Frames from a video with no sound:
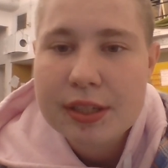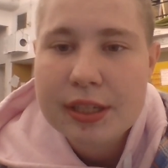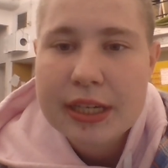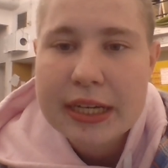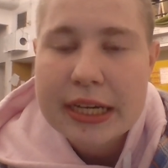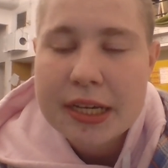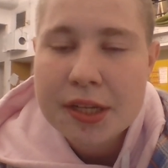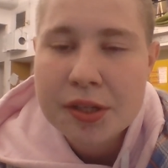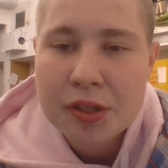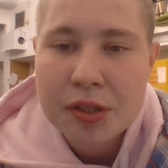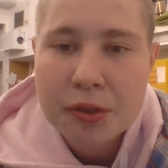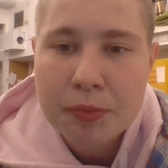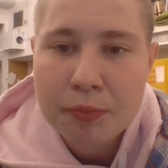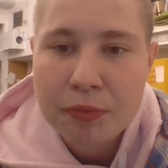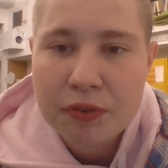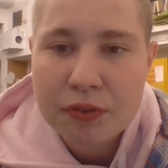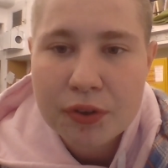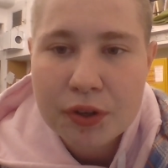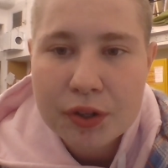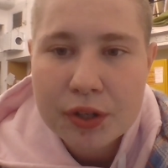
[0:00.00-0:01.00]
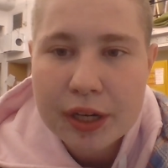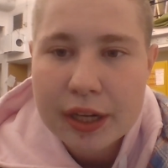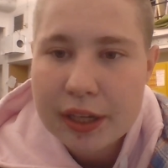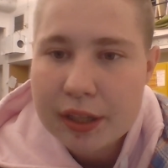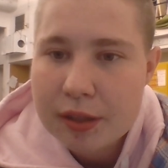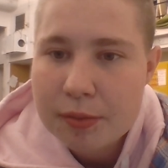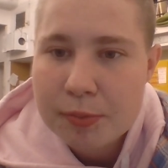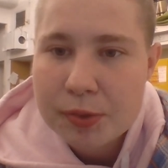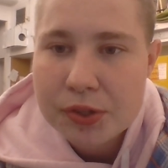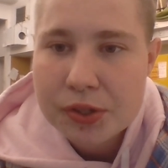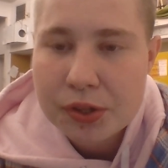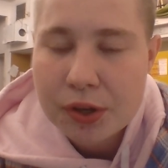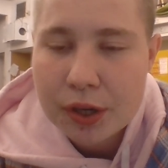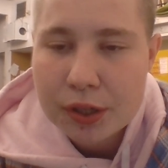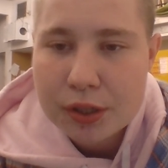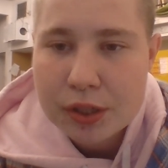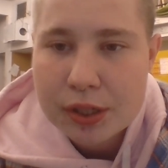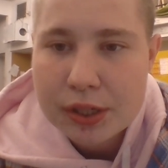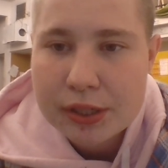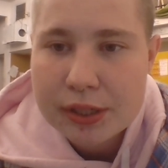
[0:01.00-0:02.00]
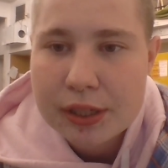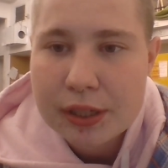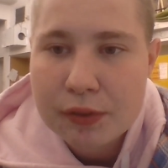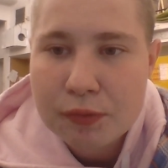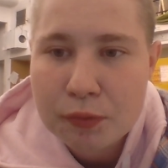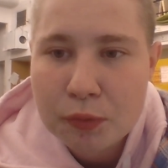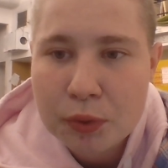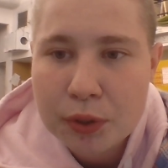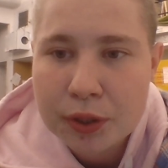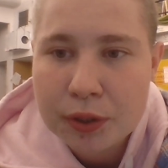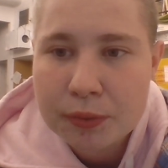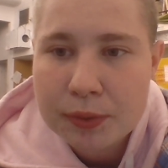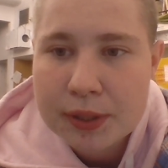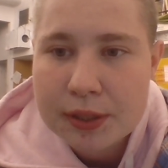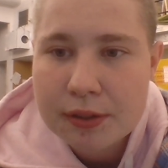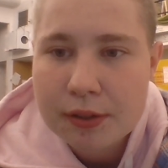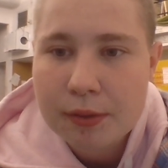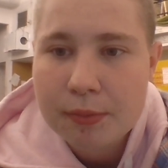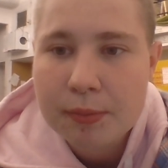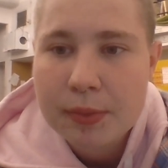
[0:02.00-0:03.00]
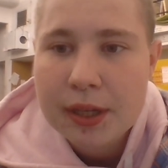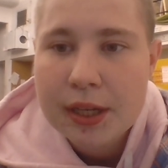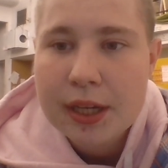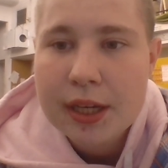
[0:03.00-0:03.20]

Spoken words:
he's subverting the misogynistic voyeurism